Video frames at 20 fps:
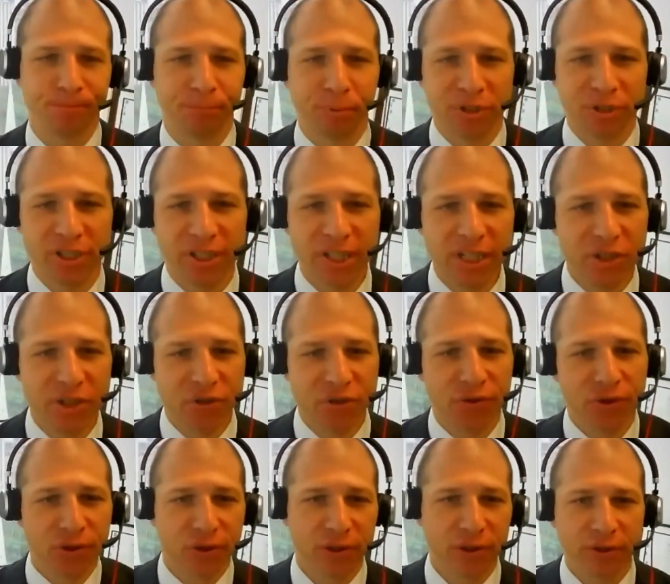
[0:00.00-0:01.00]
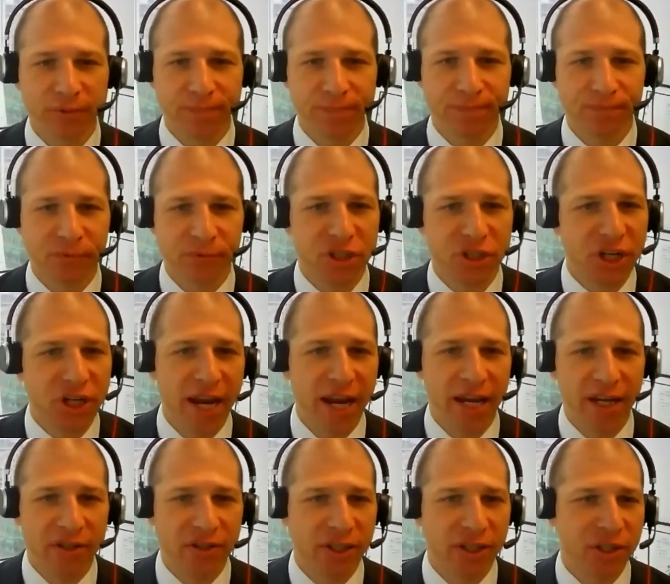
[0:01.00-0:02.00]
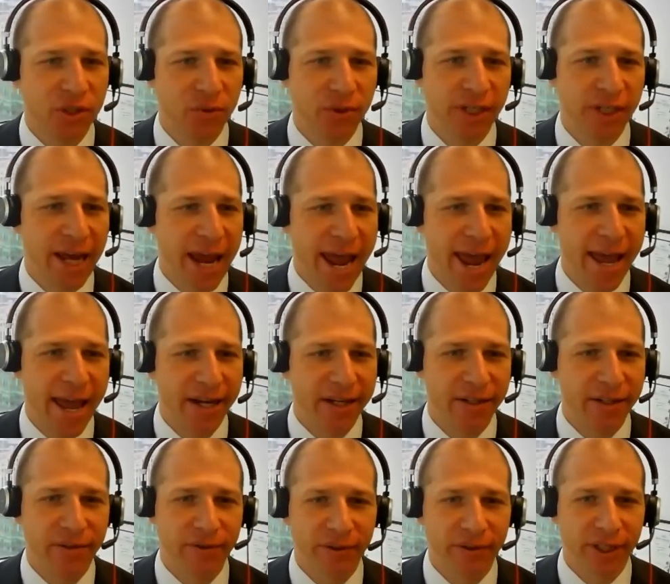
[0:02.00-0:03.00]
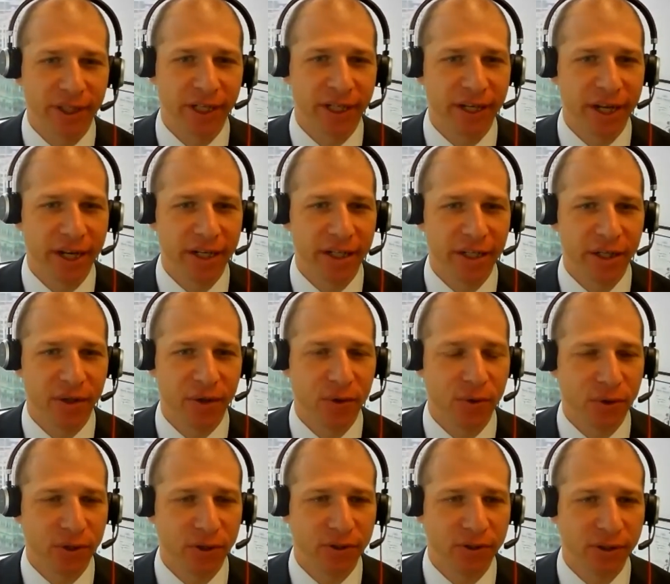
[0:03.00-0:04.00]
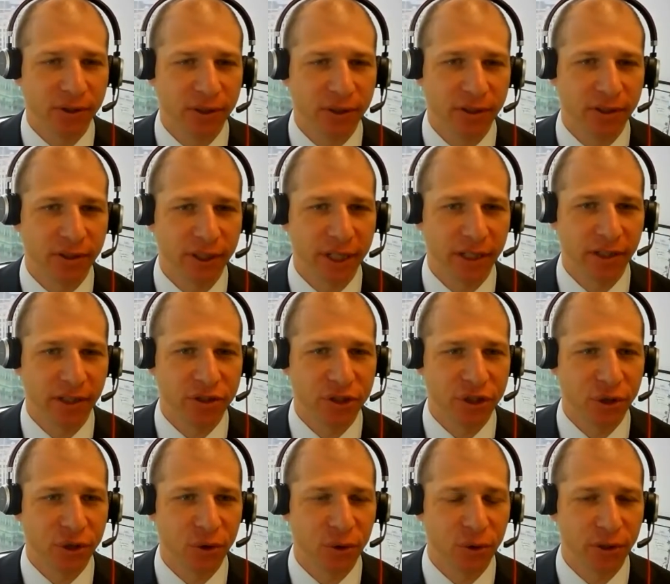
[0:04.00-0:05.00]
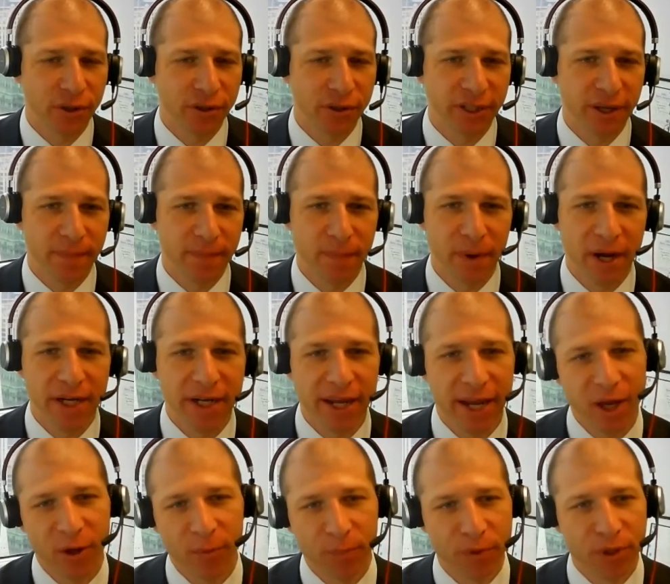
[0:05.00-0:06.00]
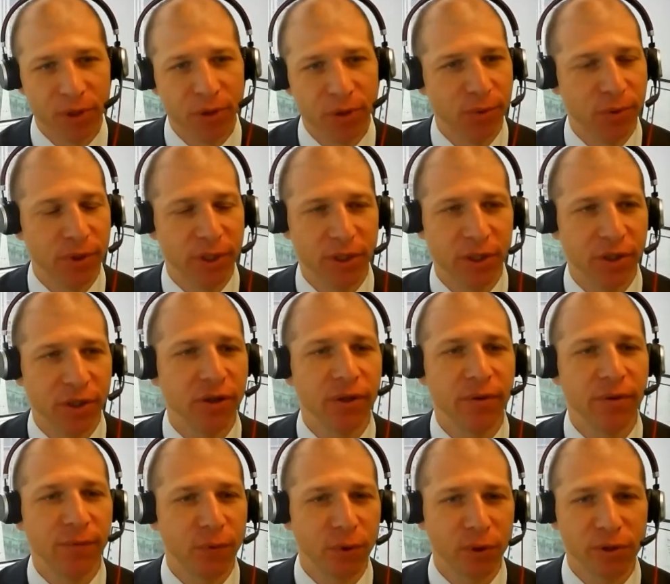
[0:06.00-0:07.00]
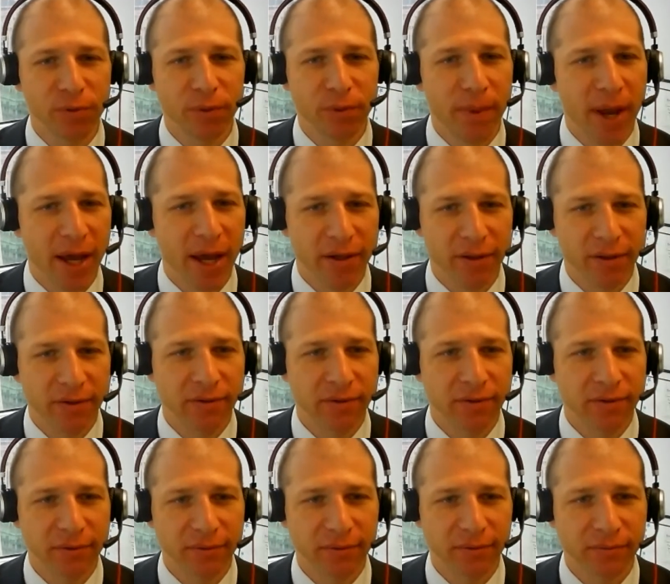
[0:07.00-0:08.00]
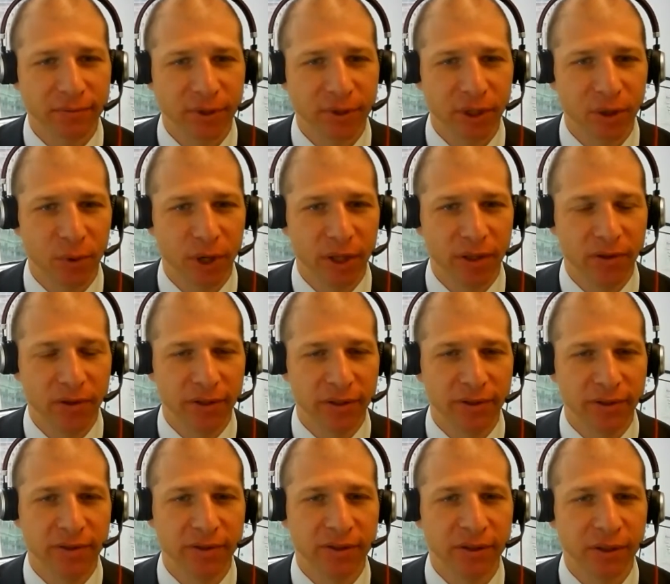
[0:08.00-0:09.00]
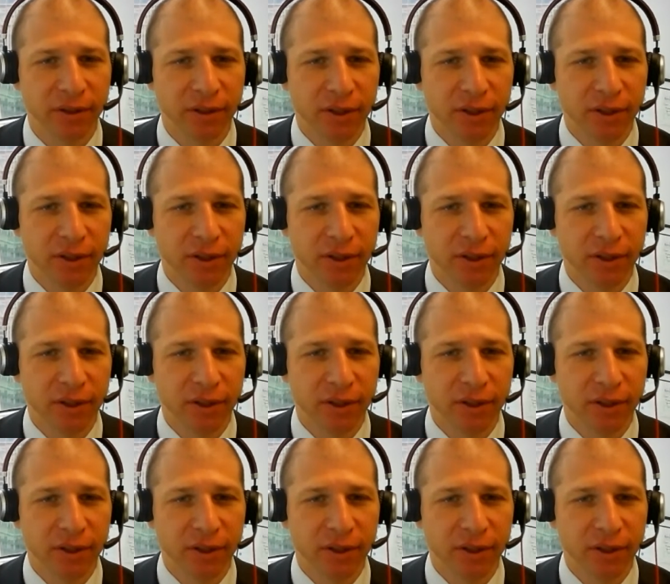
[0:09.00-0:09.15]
procedural change that you could add either in the Canadian courts or the English courts that might help you in your enforcement matters, whether it's